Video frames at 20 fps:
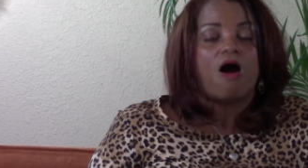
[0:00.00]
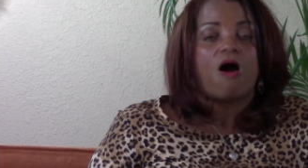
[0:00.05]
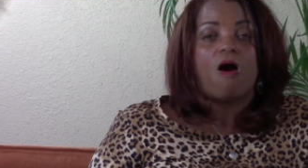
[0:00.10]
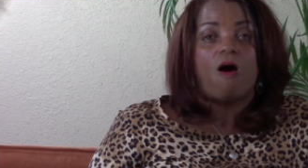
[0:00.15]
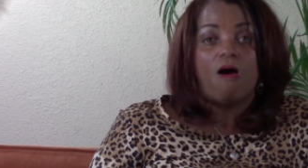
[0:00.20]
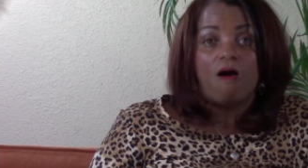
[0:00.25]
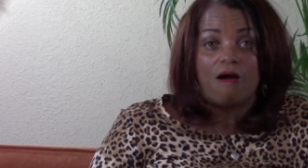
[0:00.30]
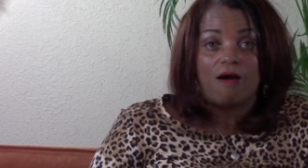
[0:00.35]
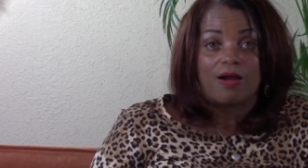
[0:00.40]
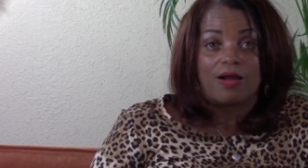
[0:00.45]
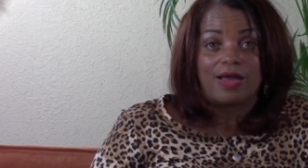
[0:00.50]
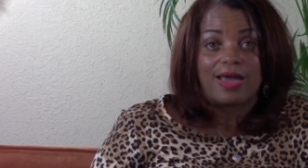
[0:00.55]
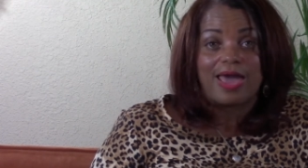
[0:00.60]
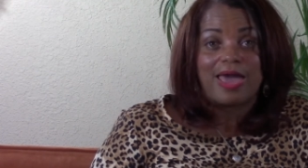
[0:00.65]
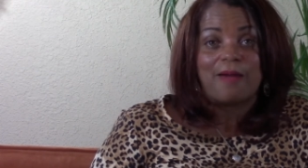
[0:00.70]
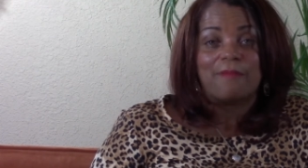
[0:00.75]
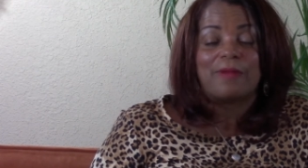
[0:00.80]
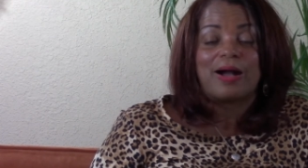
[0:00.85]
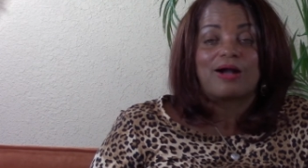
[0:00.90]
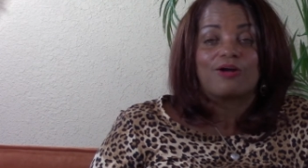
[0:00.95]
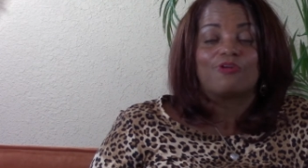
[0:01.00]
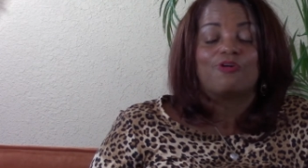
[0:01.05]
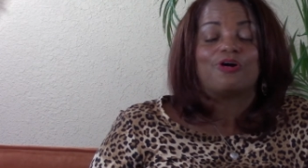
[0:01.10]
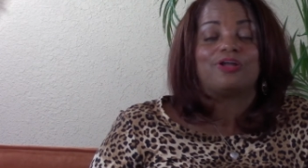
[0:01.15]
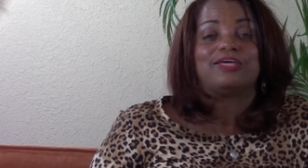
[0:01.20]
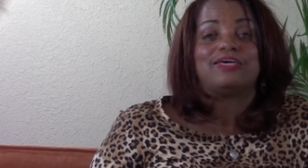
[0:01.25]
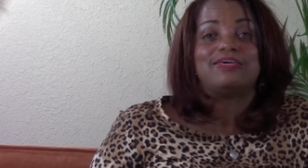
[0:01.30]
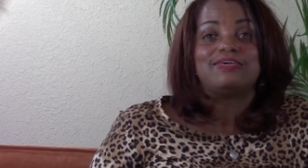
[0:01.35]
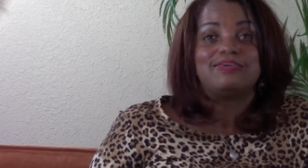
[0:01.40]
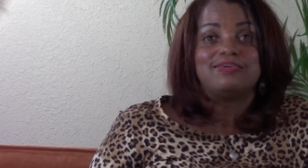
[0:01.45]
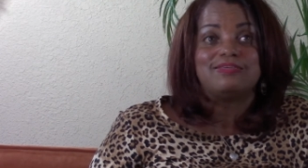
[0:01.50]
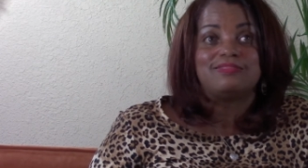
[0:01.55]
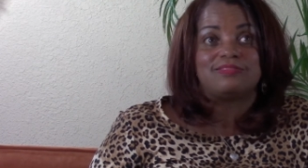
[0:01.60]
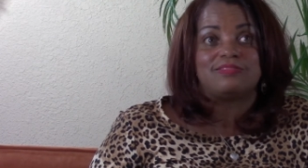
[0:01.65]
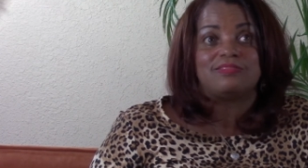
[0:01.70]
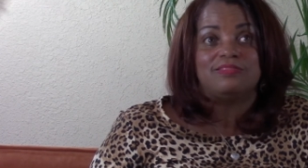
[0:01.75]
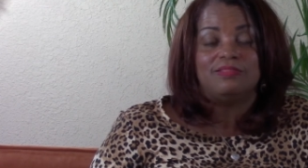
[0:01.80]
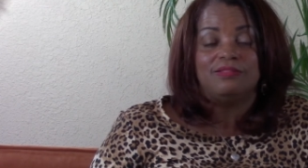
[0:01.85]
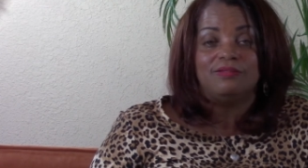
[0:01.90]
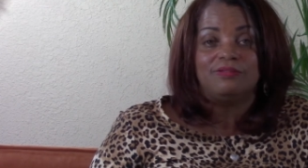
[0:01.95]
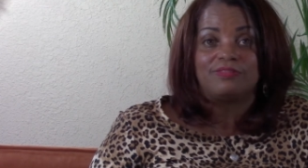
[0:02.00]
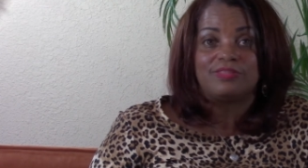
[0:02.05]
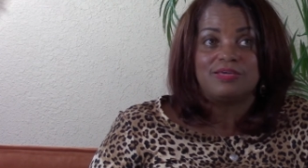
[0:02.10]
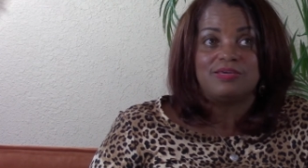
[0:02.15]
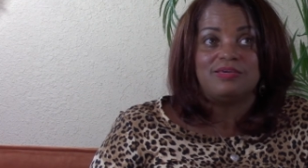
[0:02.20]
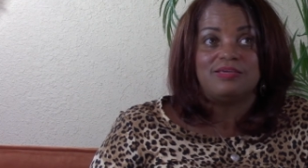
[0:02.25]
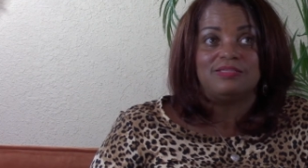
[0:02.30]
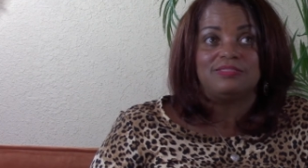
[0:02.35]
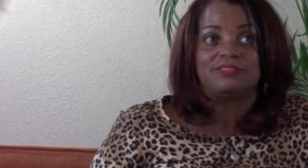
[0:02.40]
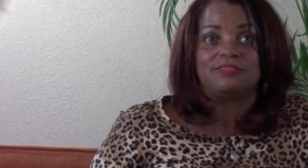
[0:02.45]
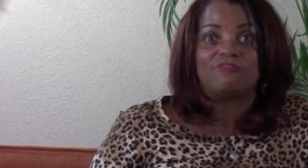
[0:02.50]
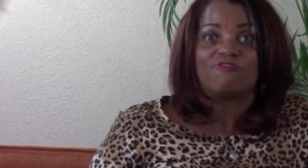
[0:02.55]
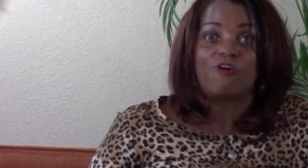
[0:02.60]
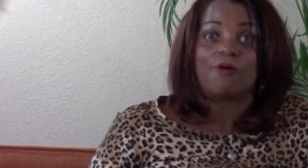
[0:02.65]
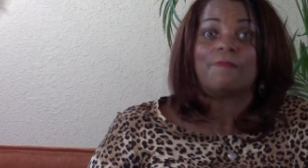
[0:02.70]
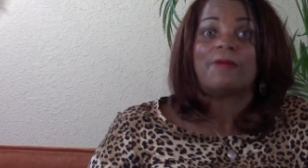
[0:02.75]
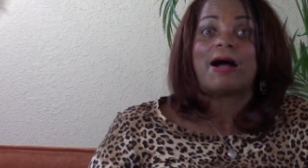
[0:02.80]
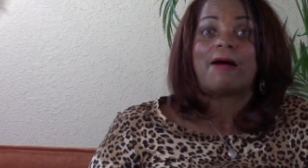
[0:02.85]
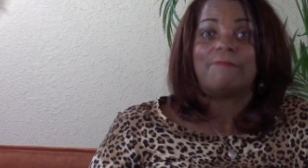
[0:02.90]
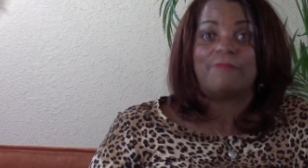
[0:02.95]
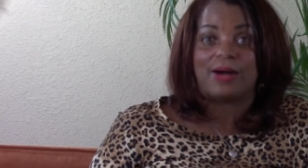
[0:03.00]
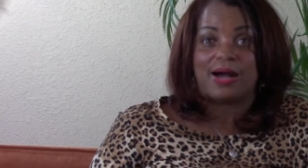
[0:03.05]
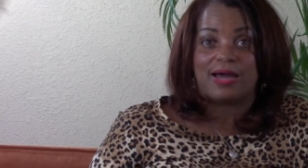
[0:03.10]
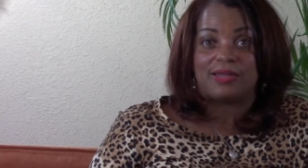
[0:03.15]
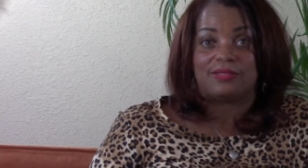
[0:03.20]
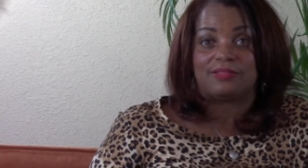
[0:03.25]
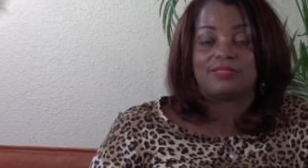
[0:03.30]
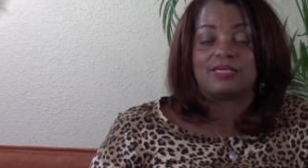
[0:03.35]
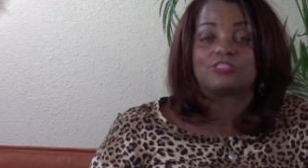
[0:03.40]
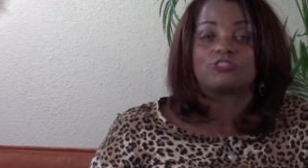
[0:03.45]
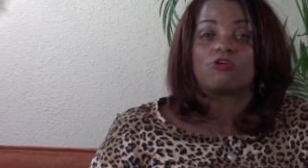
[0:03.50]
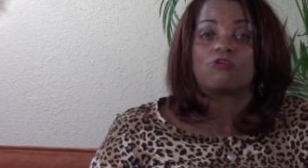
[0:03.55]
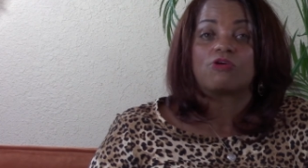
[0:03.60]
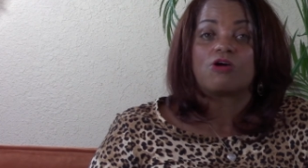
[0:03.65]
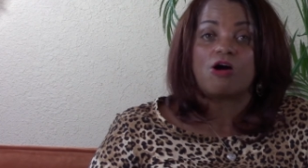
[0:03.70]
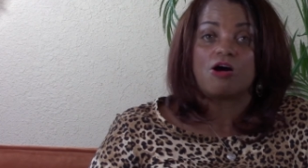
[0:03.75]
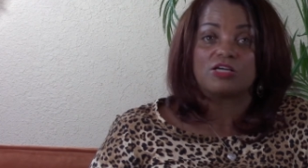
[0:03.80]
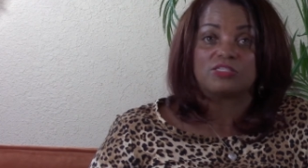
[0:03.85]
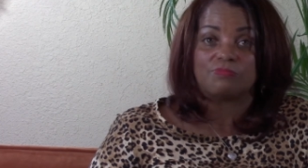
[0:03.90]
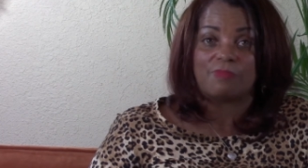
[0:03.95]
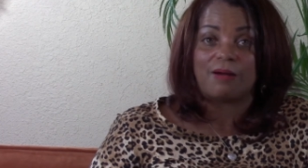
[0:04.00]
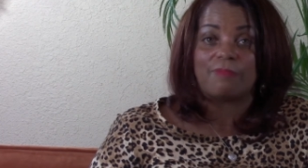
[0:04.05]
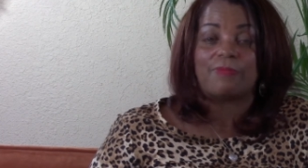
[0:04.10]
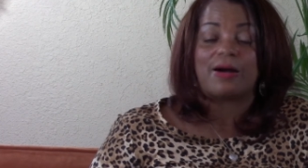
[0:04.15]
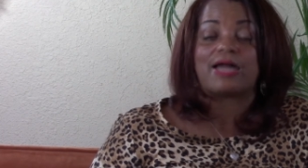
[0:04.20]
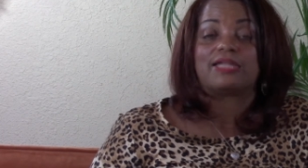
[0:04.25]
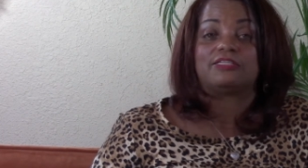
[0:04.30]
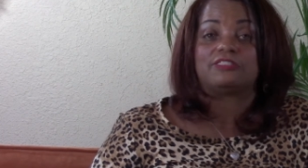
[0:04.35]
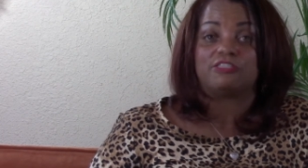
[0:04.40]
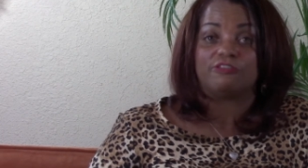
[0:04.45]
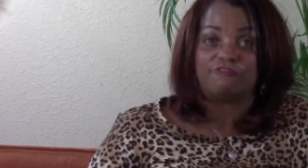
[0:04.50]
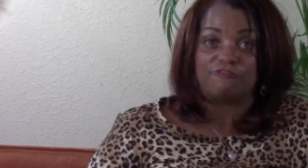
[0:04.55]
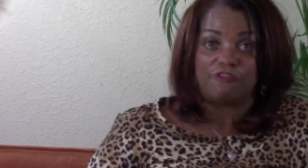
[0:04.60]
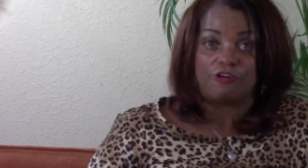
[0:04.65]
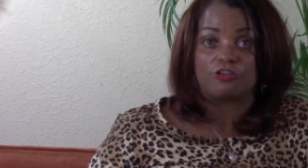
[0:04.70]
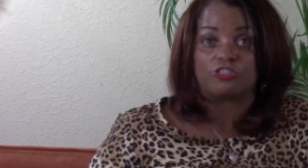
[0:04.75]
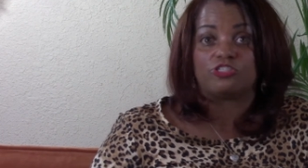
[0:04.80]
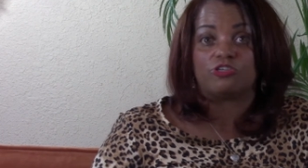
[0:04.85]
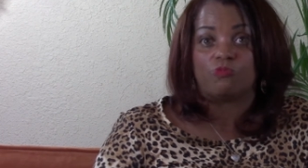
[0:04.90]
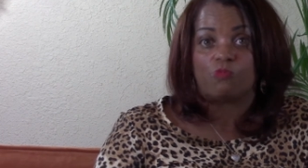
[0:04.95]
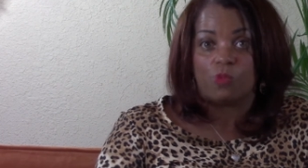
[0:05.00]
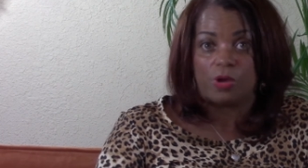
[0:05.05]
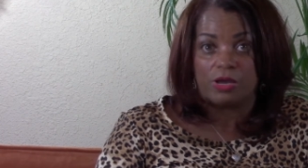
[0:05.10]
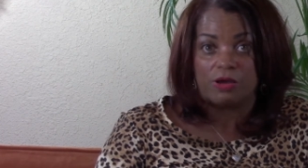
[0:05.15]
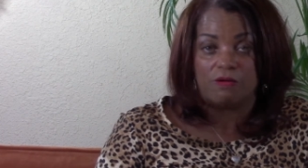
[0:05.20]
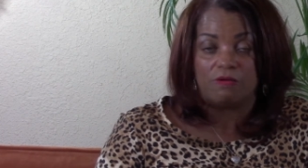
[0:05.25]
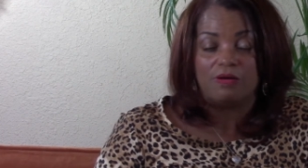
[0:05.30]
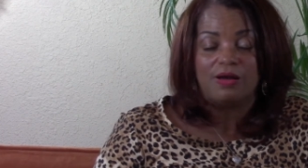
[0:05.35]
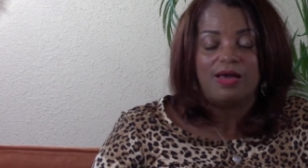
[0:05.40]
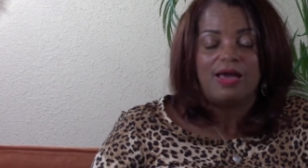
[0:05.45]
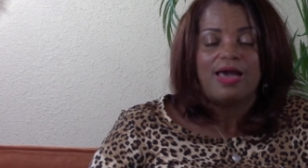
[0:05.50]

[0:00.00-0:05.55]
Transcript: Or am I going to eat things for my body that's going to cause my body to function well?